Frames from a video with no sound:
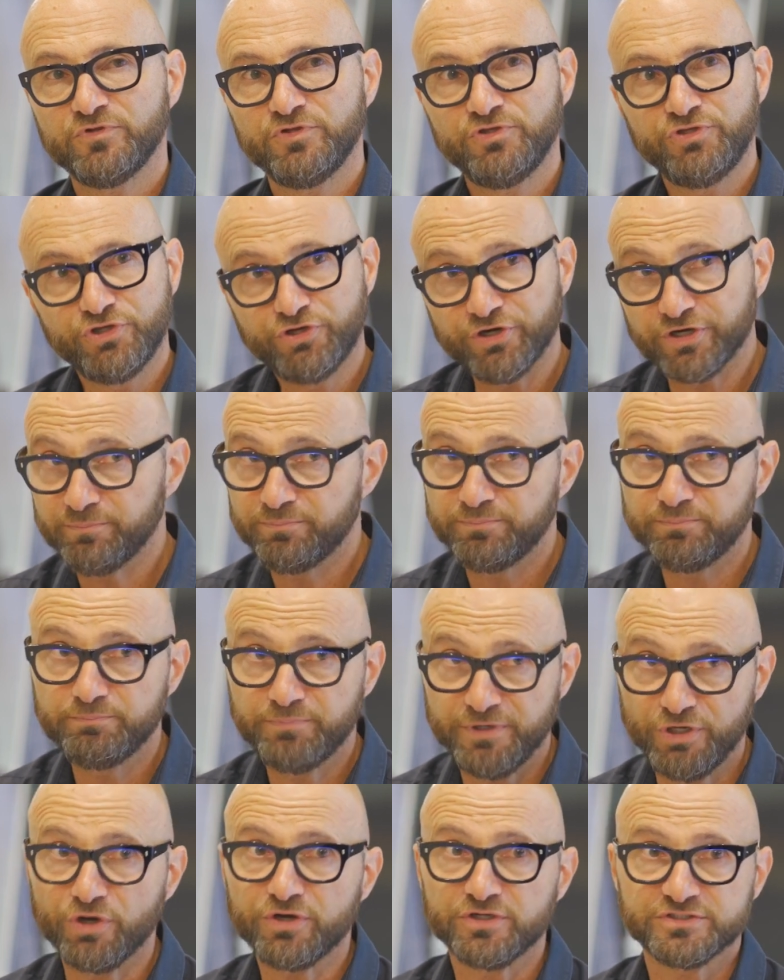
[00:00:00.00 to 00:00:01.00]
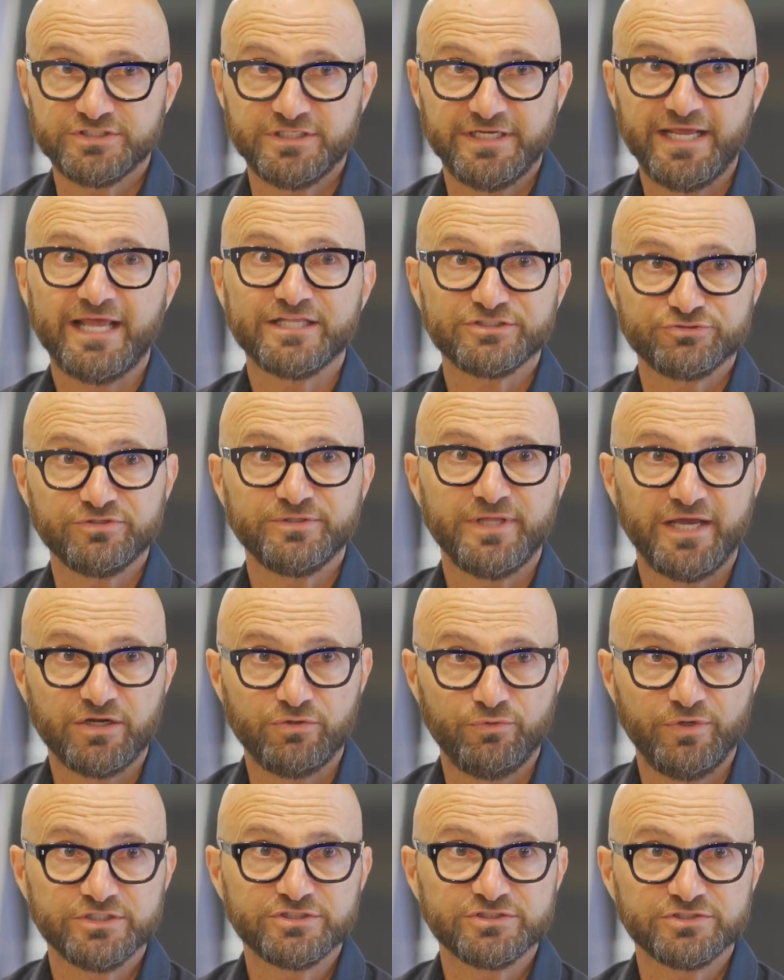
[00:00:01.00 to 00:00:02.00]
You got to be honest in answering that
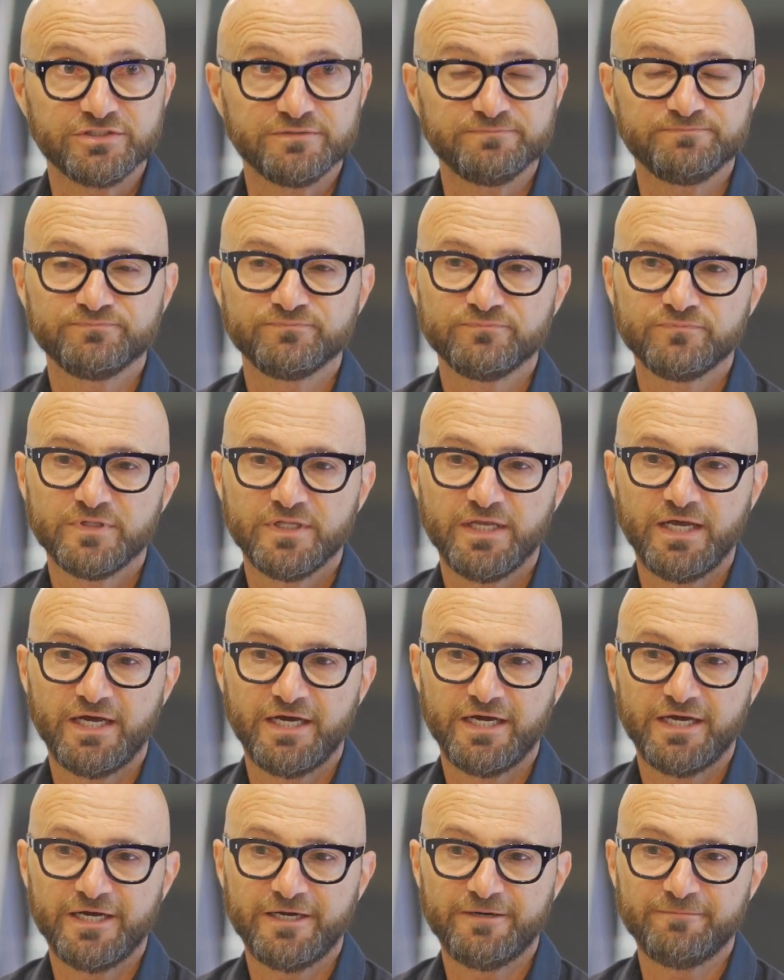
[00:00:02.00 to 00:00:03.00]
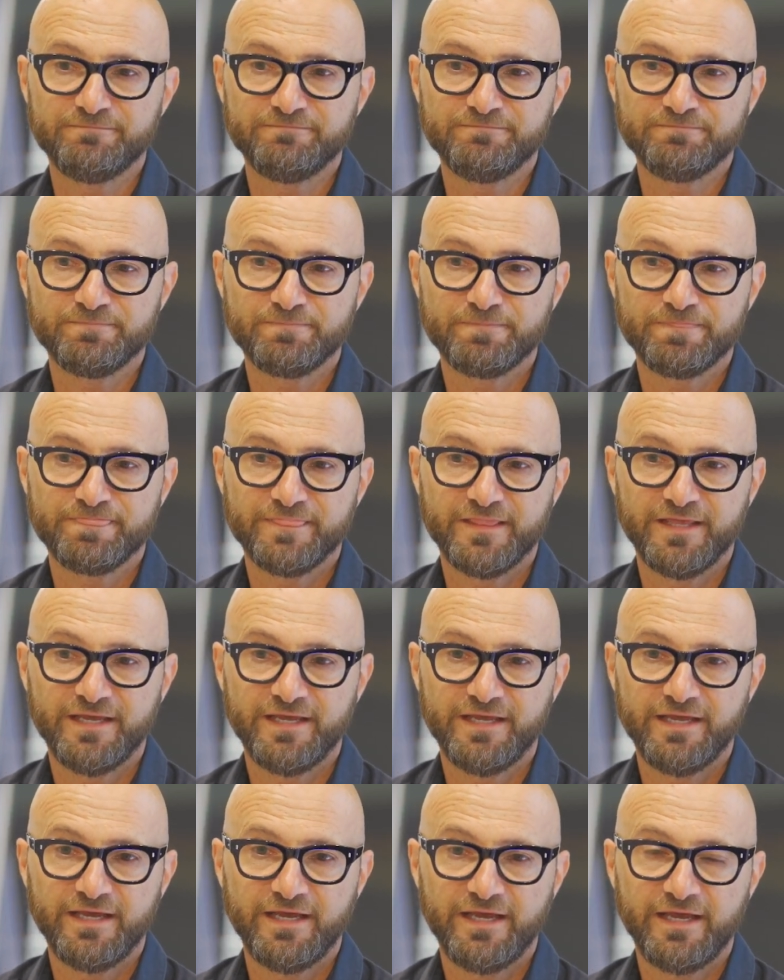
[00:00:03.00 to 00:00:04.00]
question. I
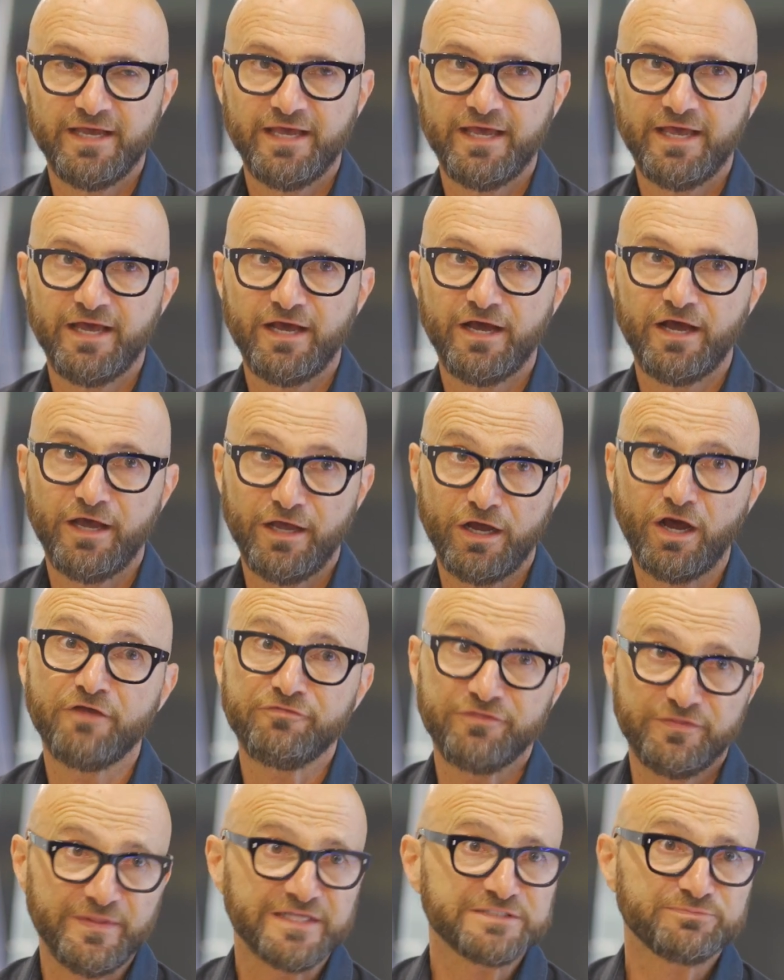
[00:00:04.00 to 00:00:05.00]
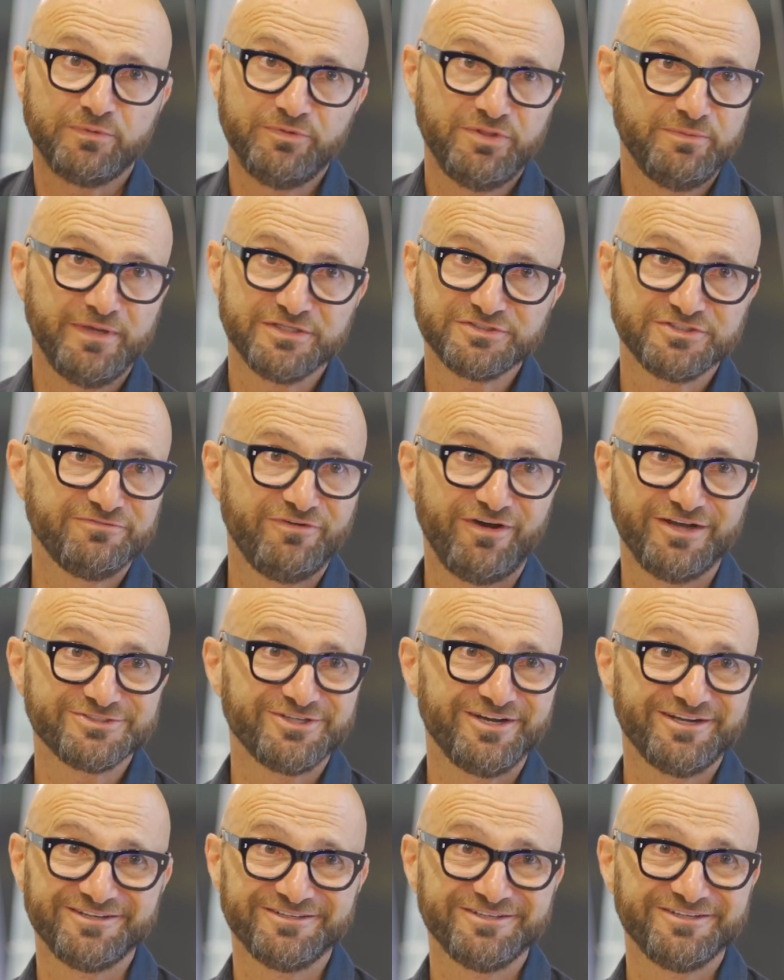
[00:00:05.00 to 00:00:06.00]
think that's probably the best advice
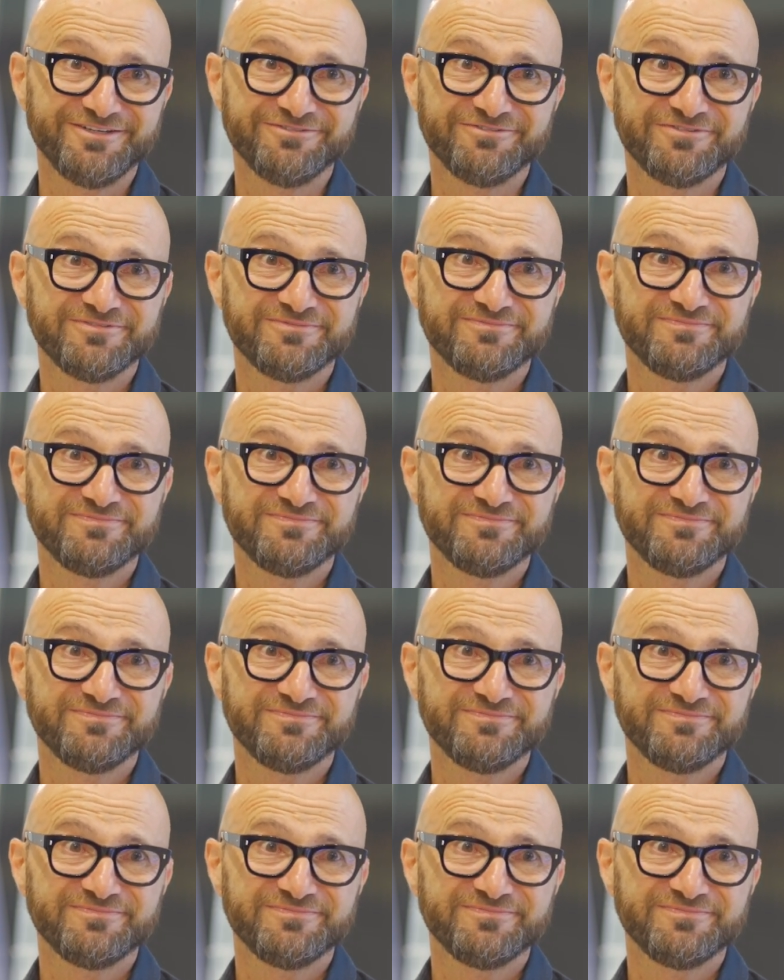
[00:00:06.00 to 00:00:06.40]
I can give.